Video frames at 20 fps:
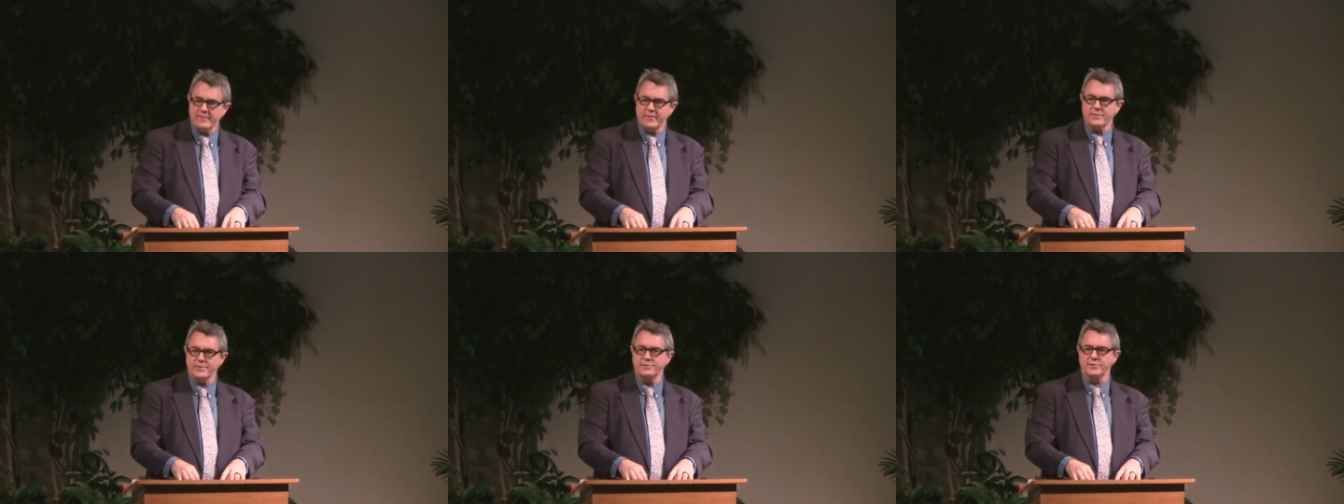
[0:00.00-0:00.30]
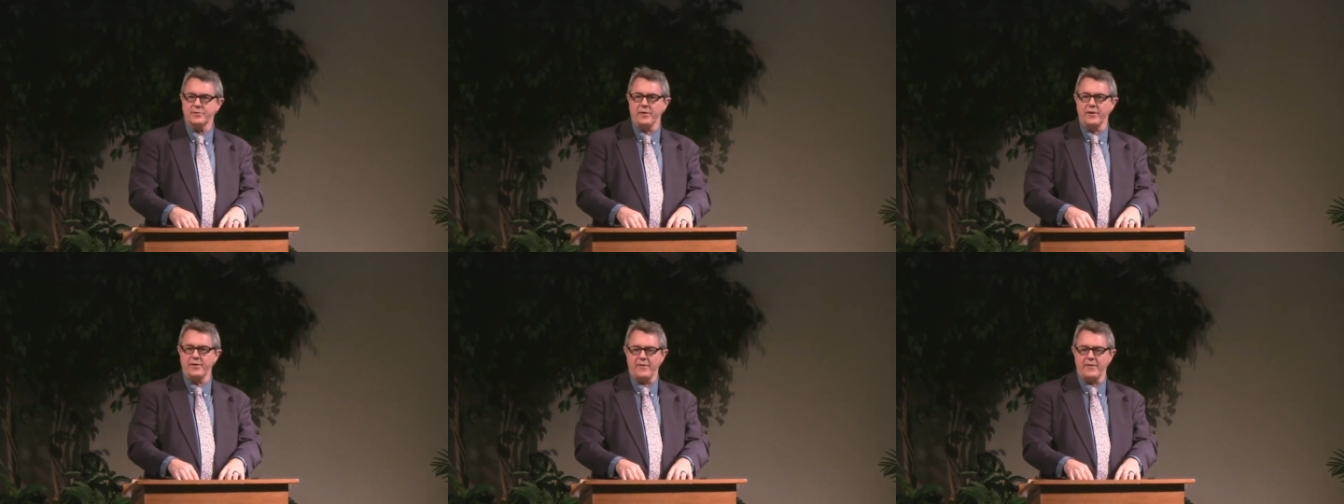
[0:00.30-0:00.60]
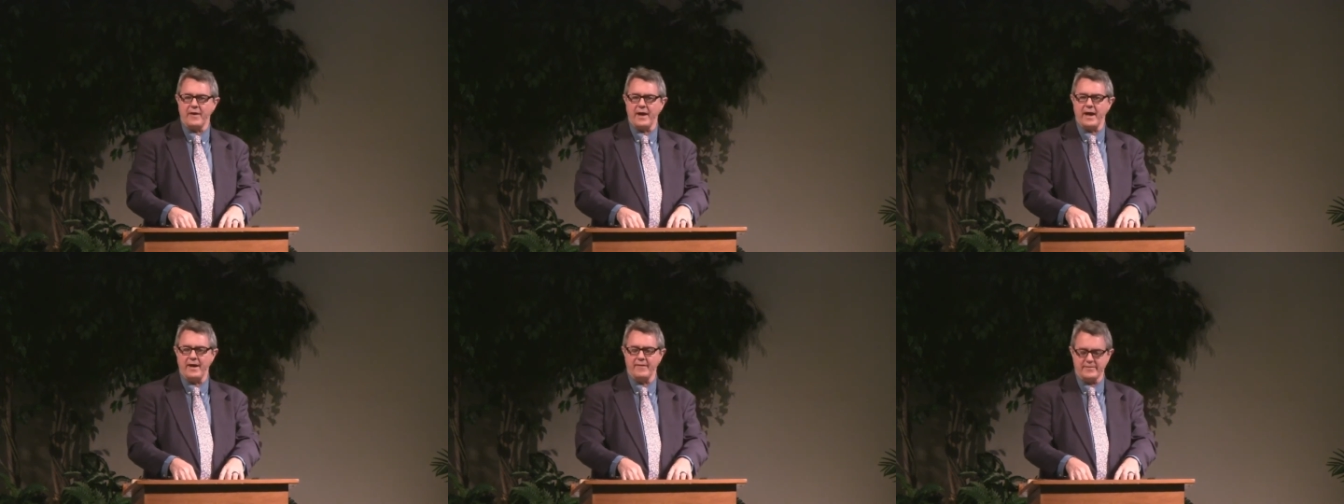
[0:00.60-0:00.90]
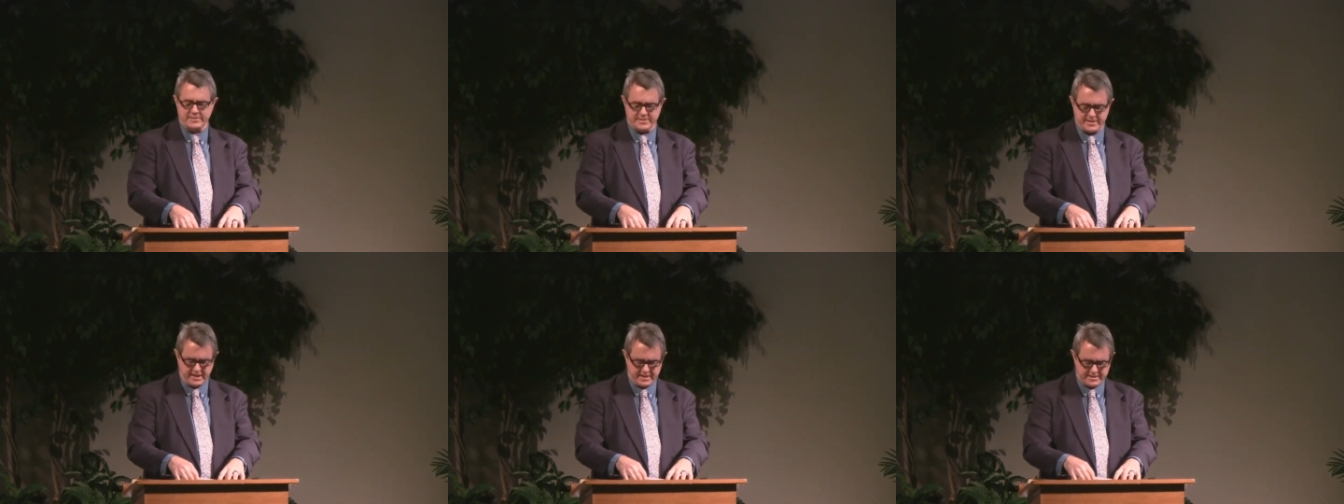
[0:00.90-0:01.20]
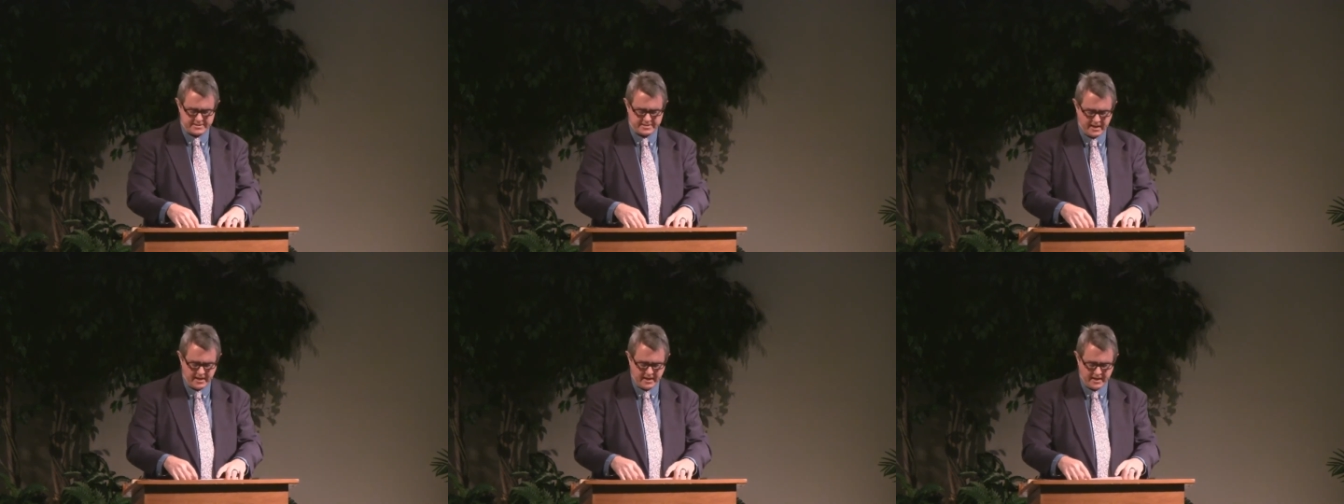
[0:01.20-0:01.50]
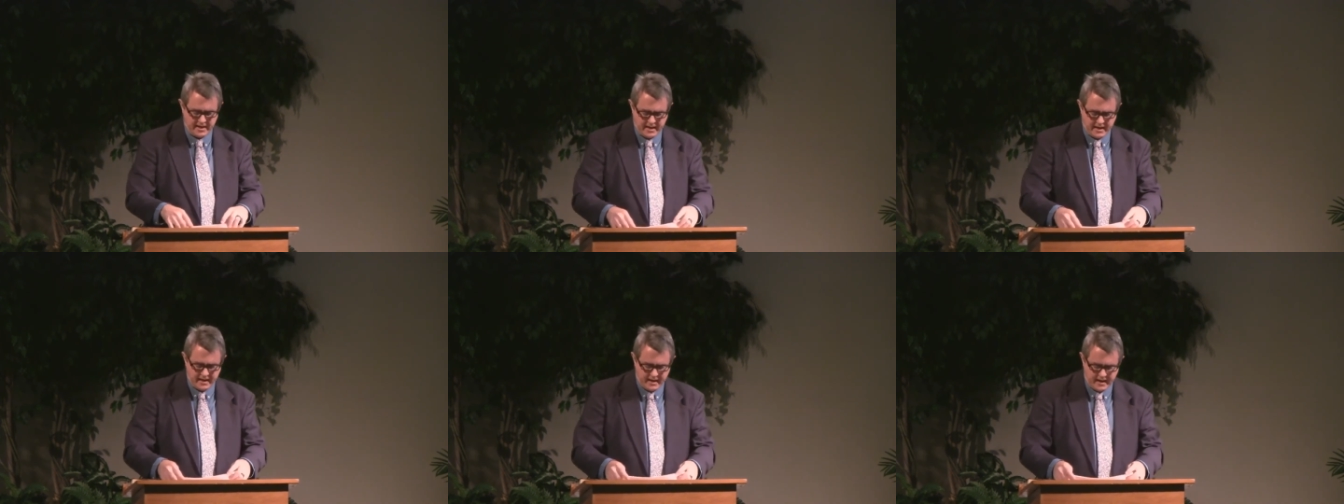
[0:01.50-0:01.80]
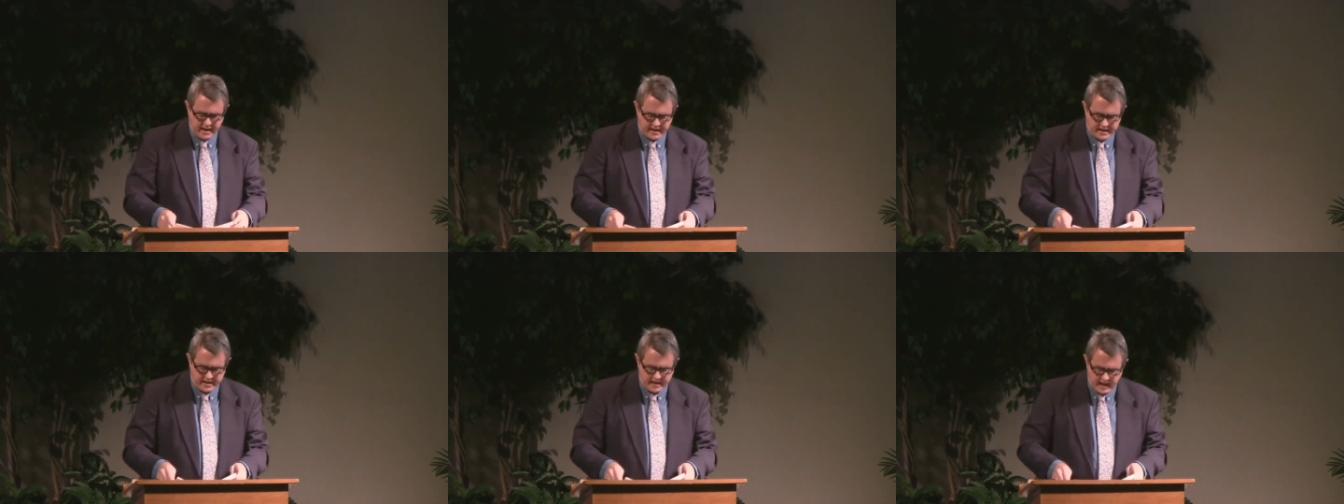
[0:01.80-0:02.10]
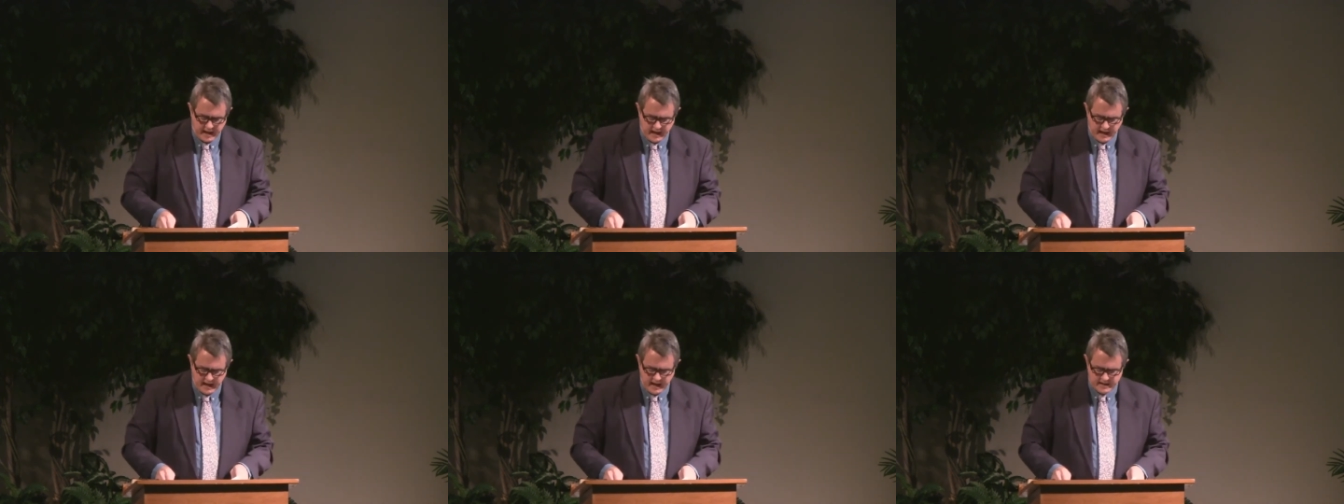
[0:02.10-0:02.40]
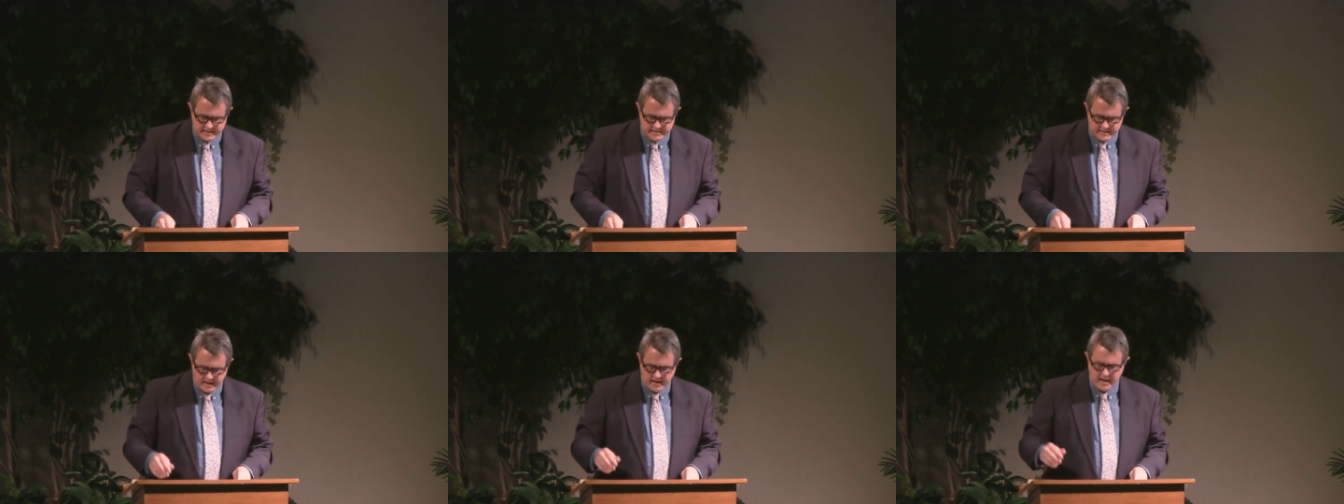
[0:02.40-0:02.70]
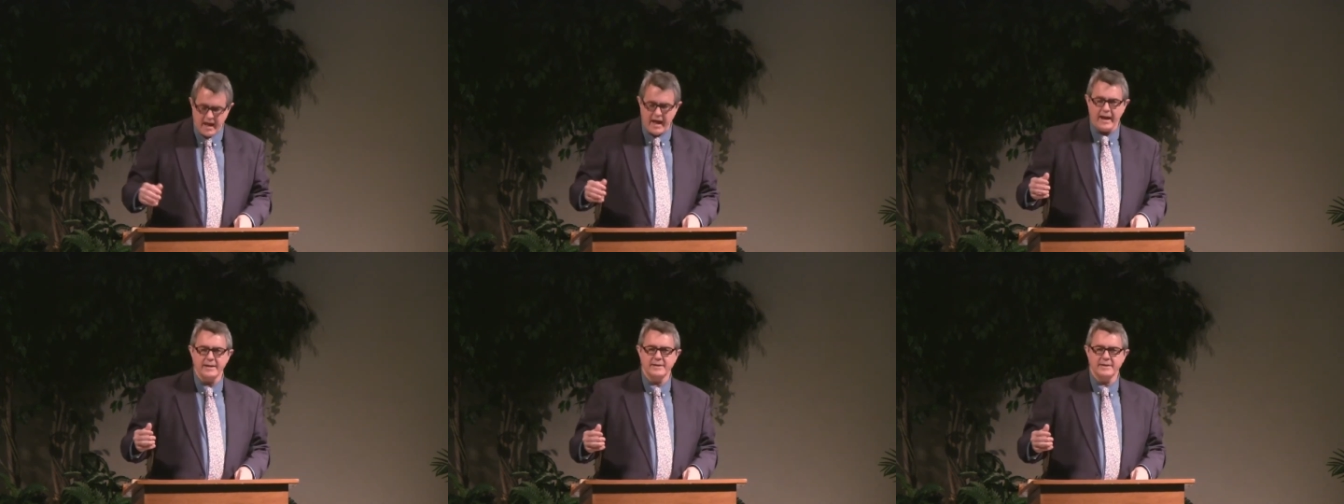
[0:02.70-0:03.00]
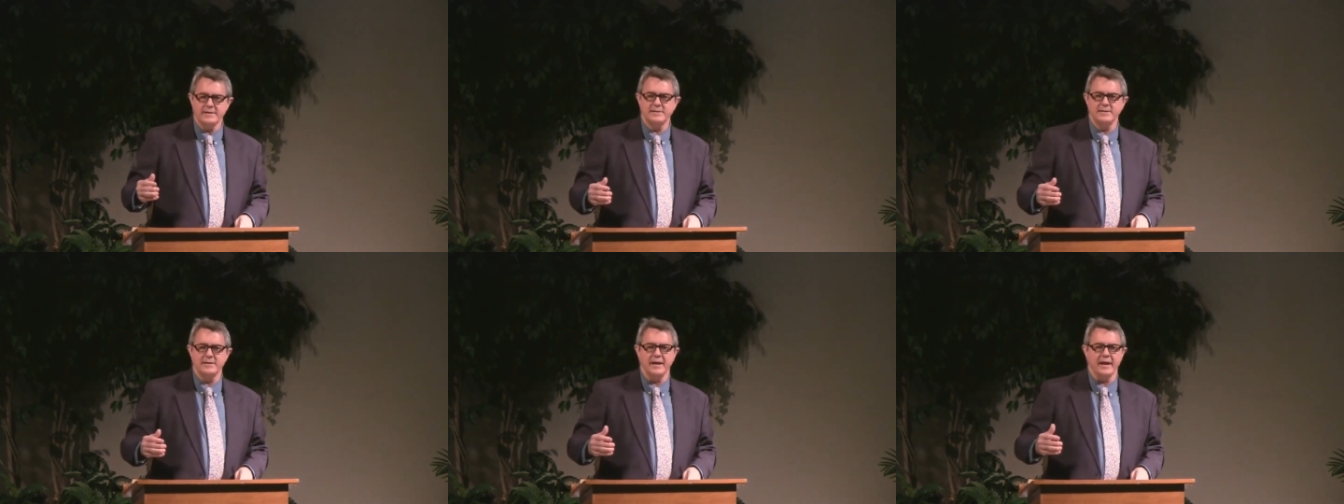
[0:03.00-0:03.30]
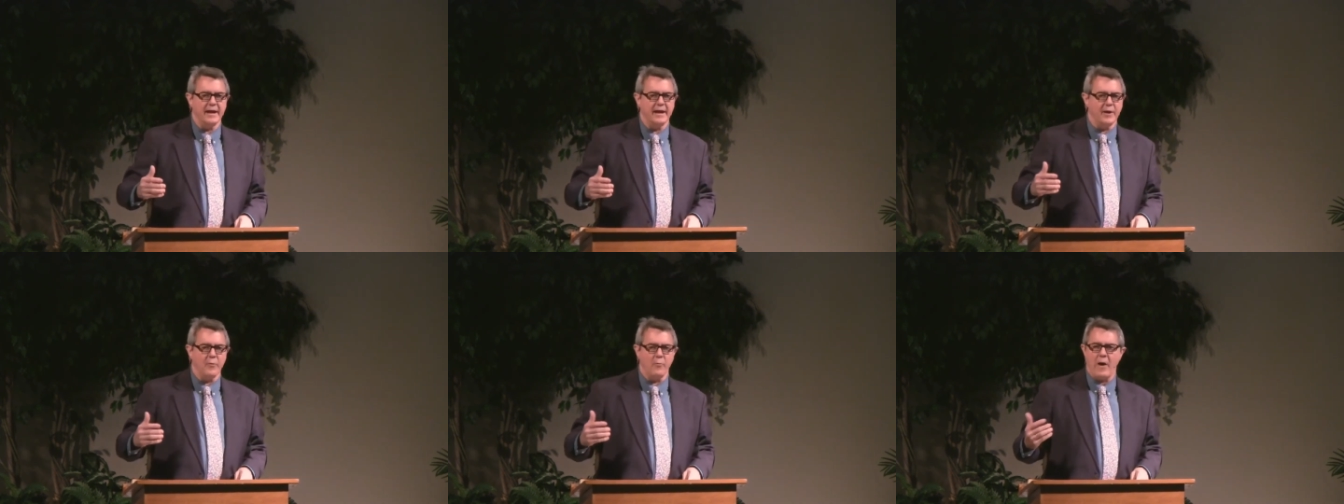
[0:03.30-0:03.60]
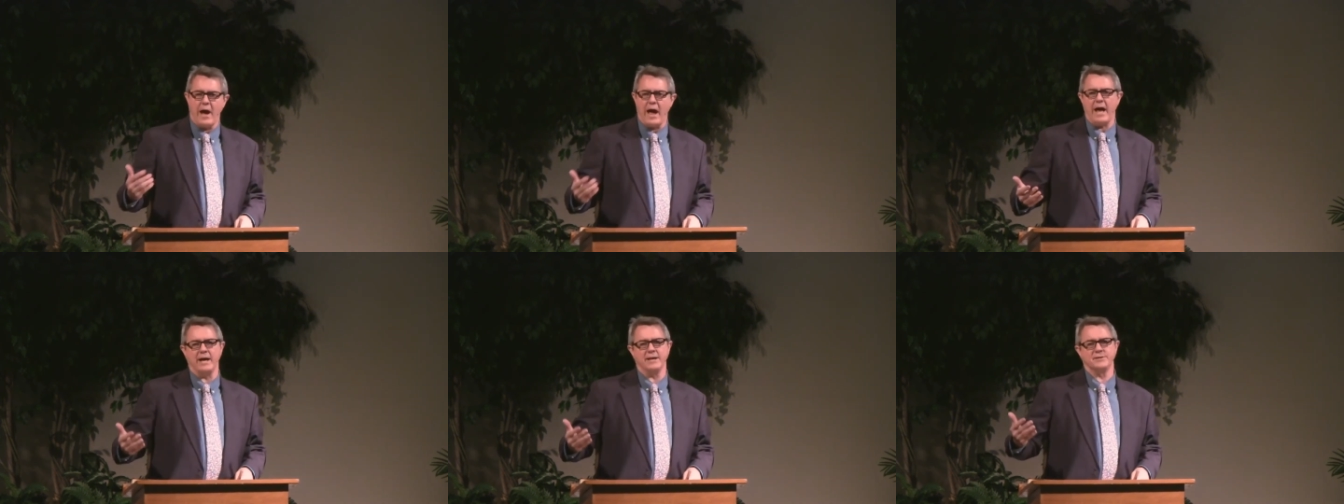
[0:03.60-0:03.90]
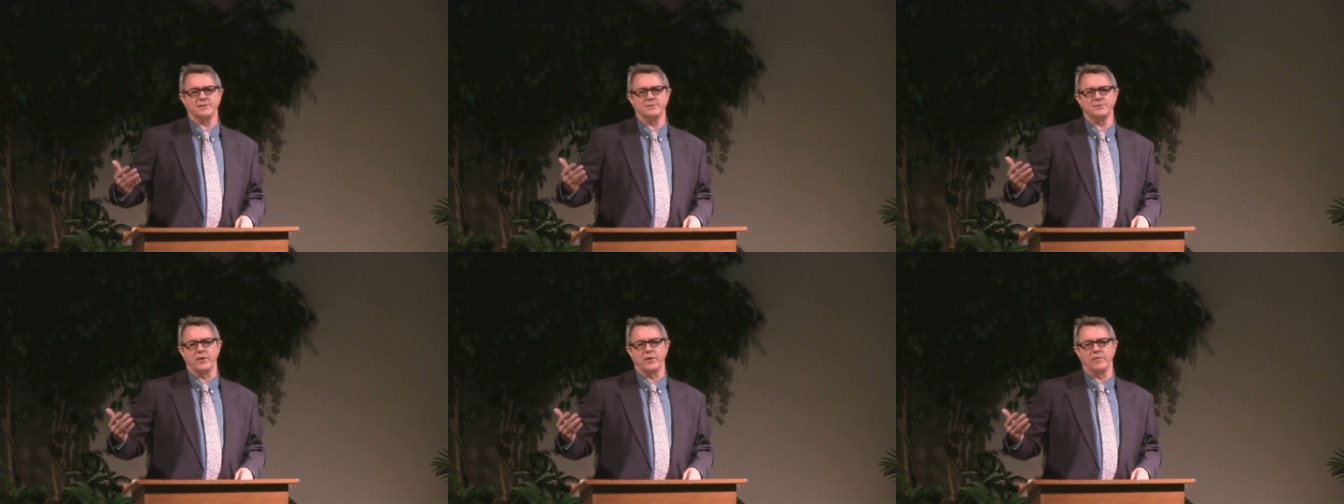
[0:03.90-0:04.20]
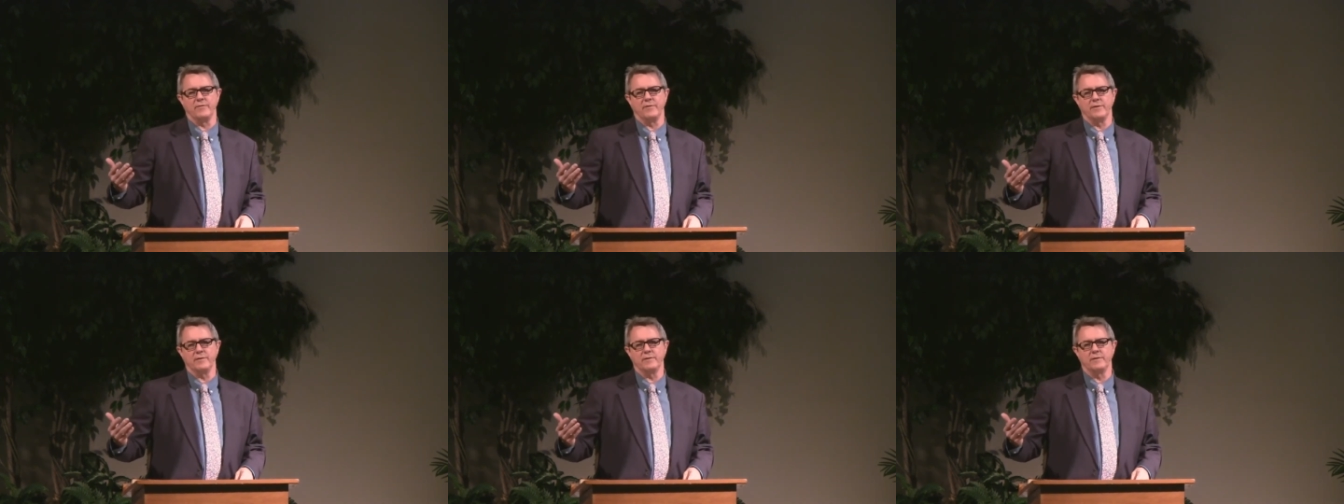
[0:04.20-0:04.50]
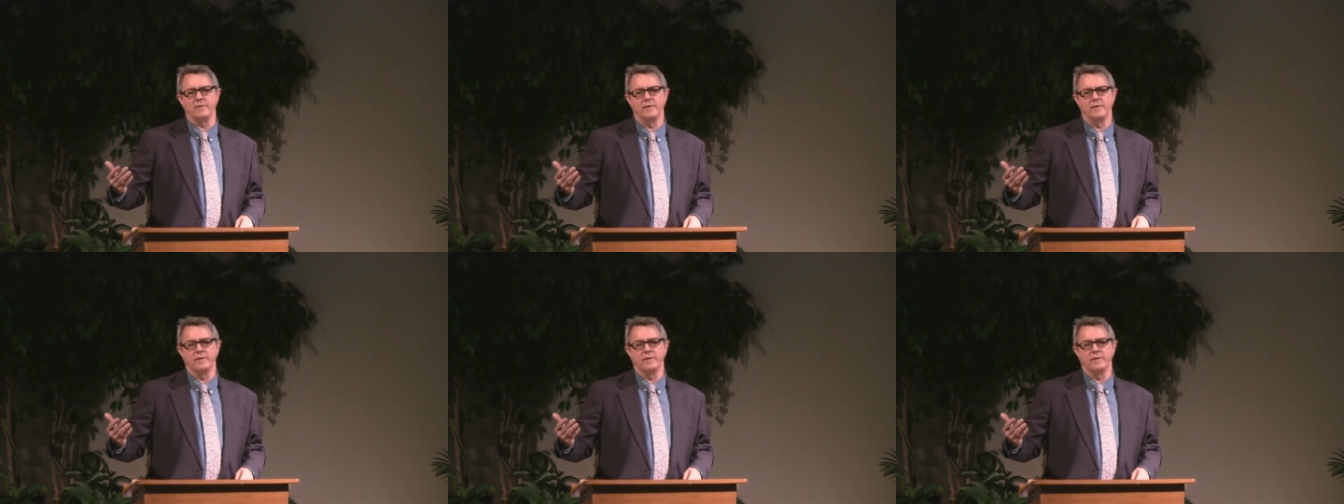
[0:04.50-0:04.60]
verse 35, it says, a king delights in a wise servant,